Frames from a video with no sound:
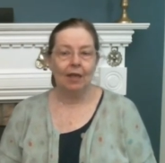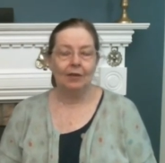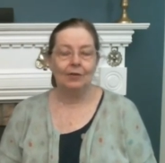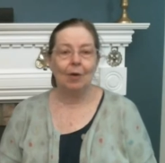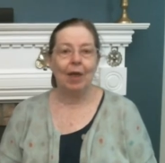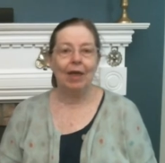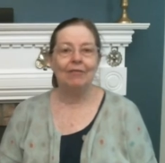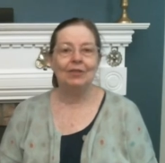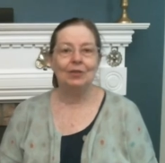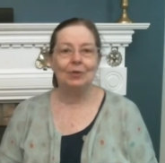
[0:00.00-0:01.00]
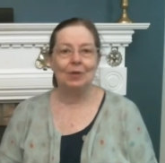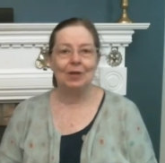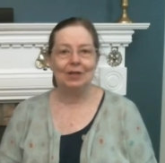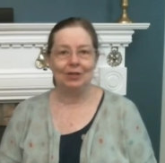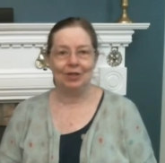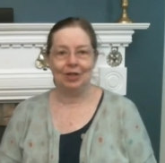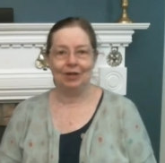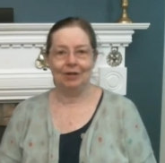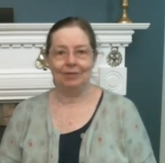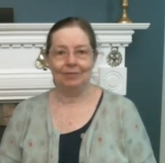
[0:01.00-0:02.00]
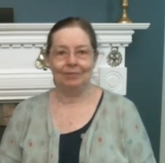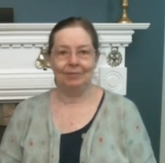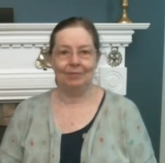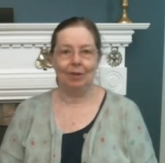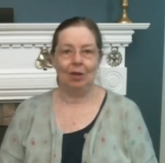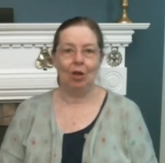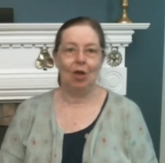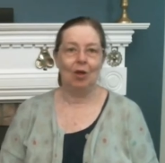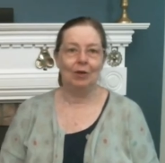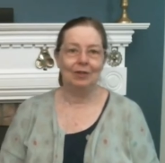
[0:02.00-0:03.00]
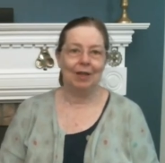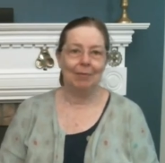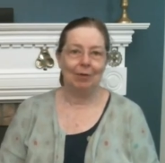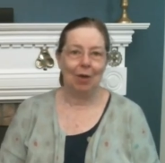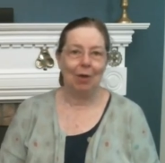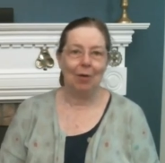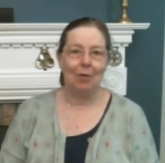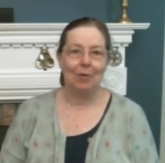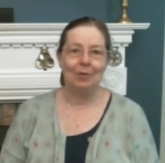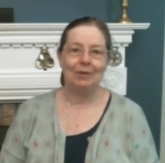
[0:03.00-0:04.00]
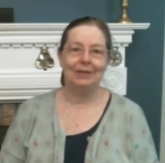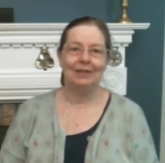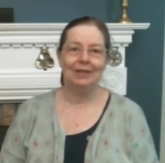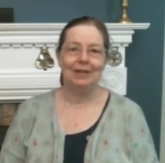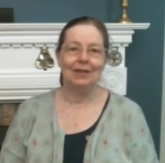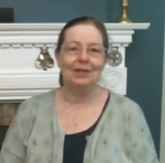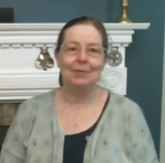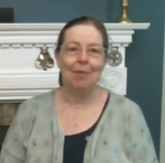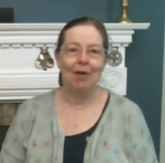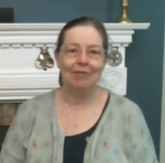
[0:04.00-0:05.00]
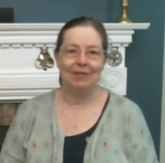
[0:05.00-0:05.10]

So I have a story to share. Long time ago, in a small